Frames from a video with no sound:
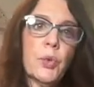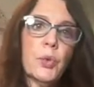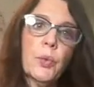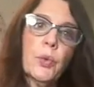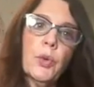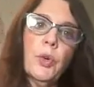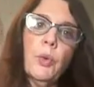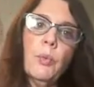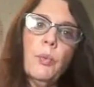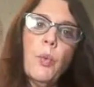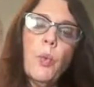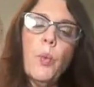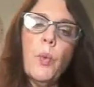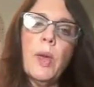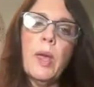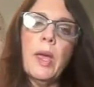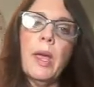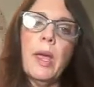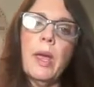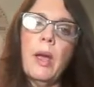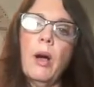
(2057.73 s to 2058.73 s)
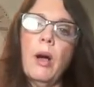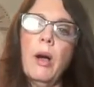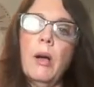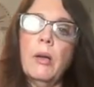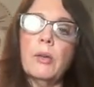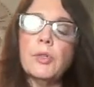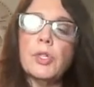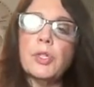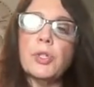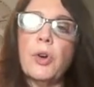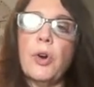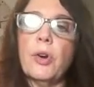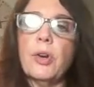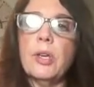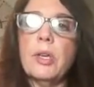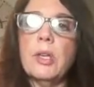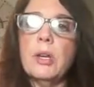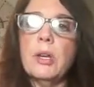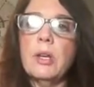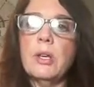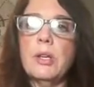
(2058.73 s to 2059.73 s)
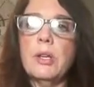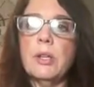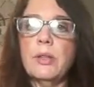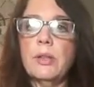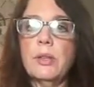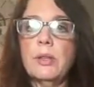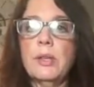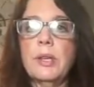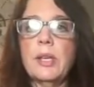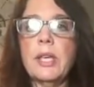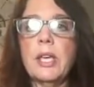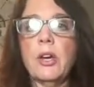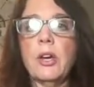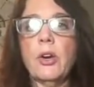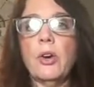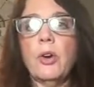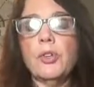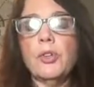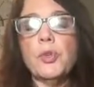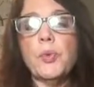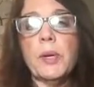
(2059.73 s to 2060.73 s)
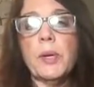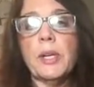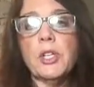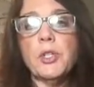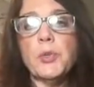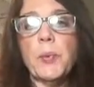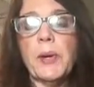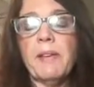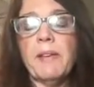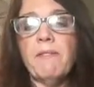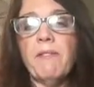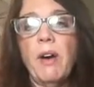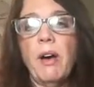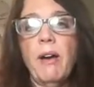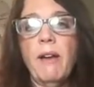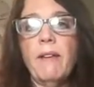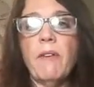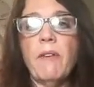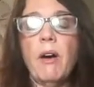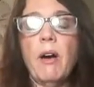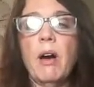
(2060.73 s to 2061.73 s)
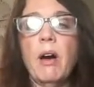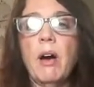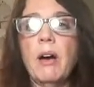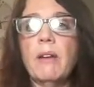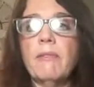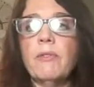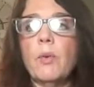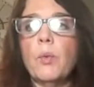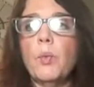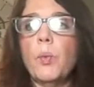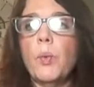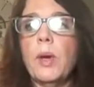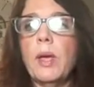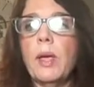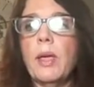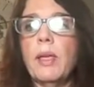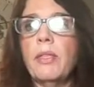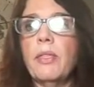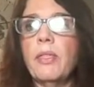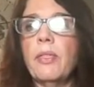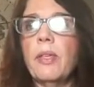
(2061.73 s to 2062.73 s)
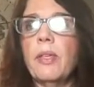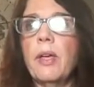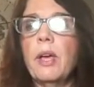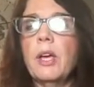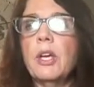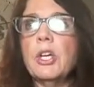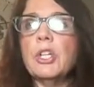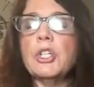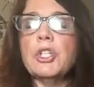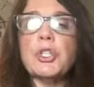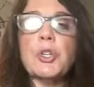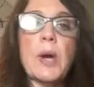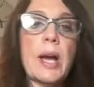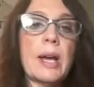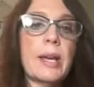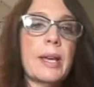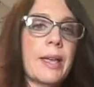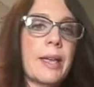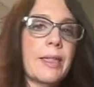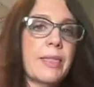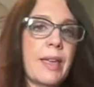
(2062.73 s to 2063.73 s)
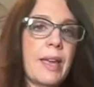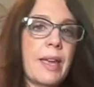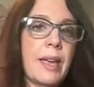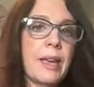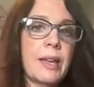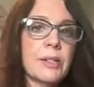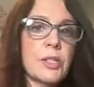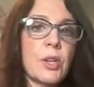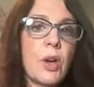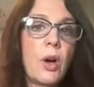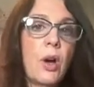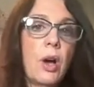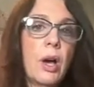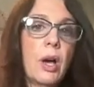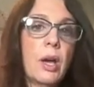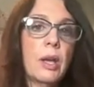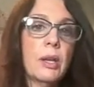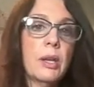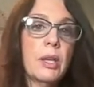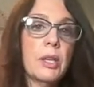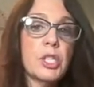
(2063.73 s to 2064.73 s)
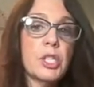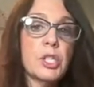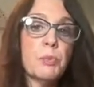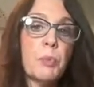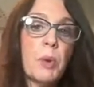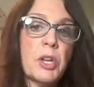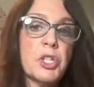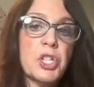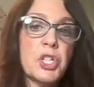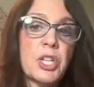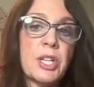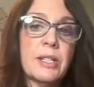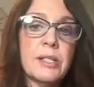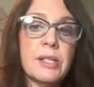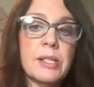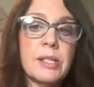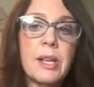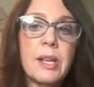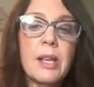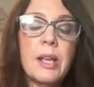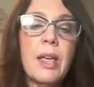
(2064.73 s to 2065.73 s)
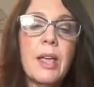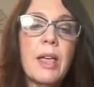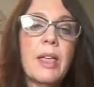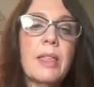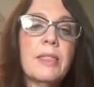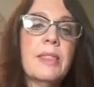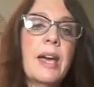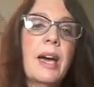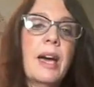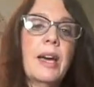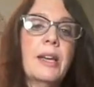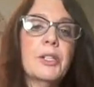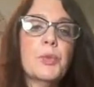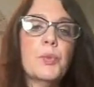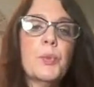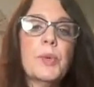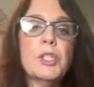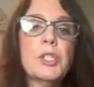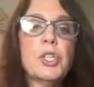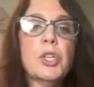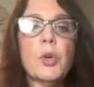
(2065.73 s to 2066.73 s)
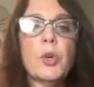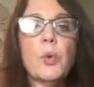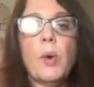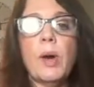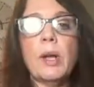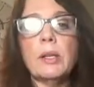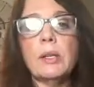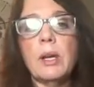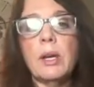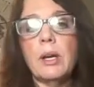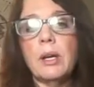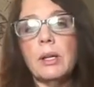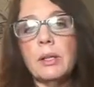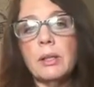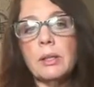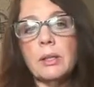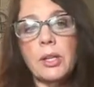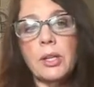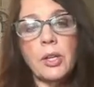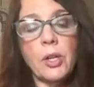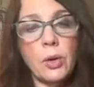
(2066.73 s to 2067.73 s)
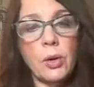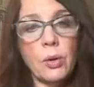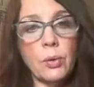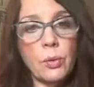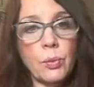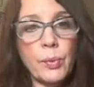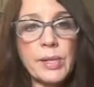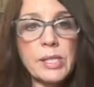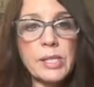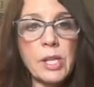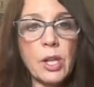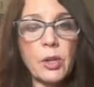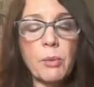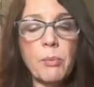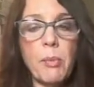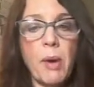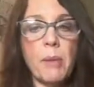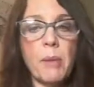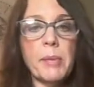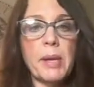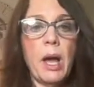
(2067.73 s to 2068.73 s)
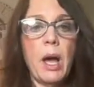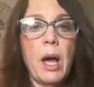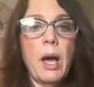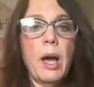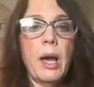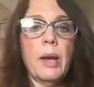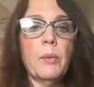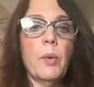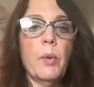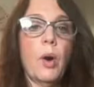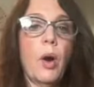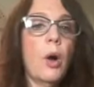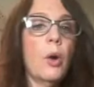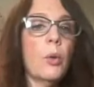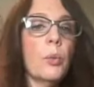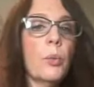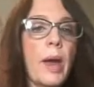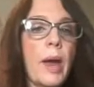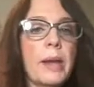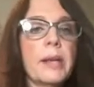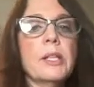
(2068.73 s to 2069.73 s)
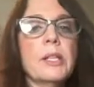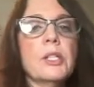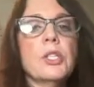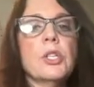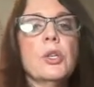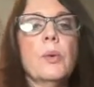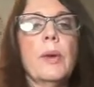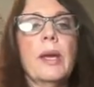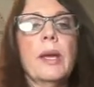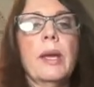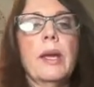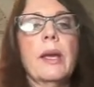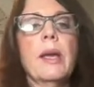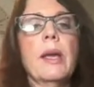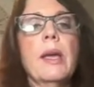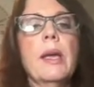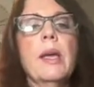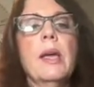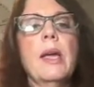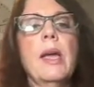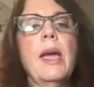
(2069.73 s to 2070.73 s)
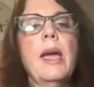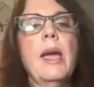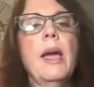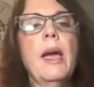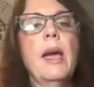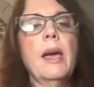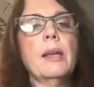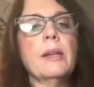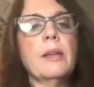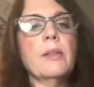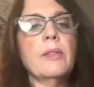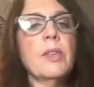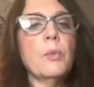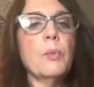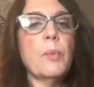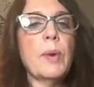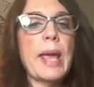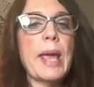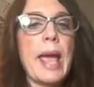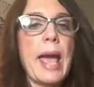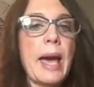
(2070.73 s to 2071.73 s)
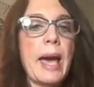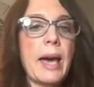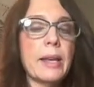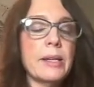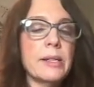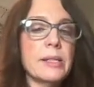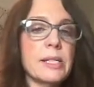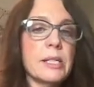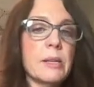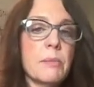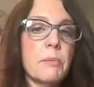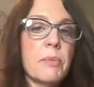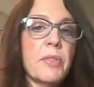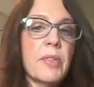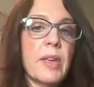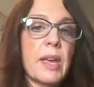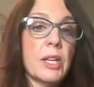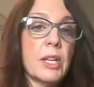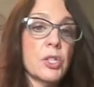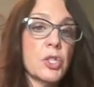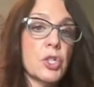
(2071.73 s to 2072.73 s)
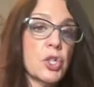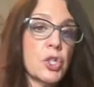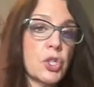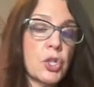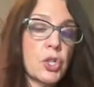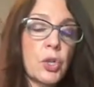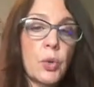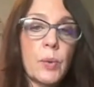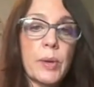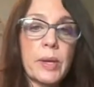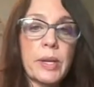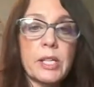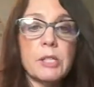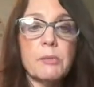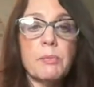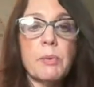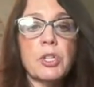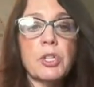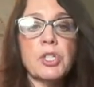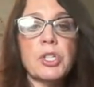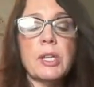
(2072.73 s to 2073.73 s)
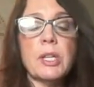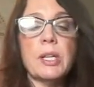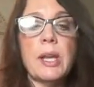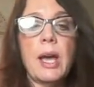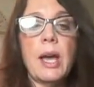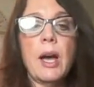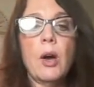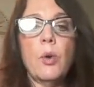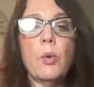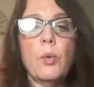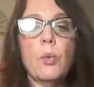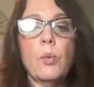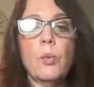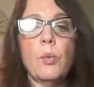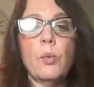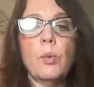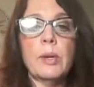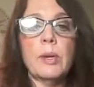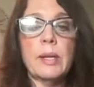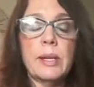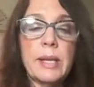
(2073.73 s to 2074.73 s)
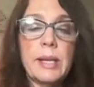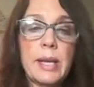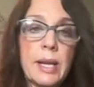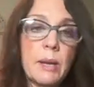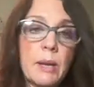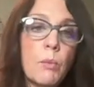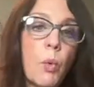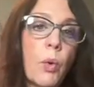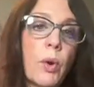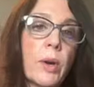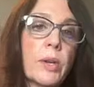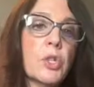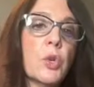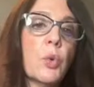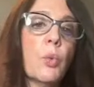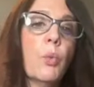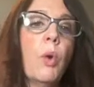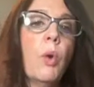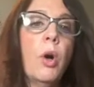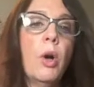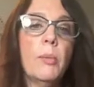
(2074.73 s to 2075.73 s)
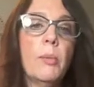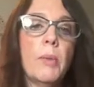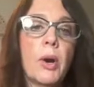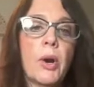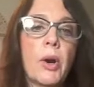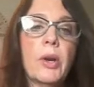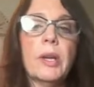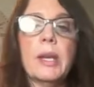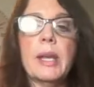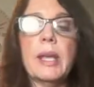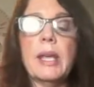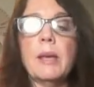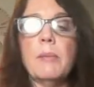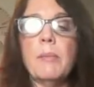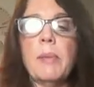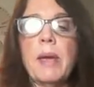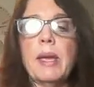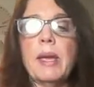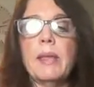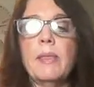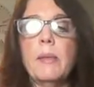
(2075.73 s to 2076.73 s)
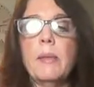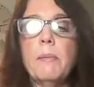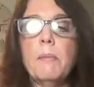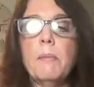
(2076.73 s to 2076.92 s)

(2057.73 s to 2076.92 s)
group, we all started the year 2025 off with tracking things on spreadsheets that we took what reseller mom and I were already doing, and then we added some things to it, especially now getting more into Walmart and eBay in the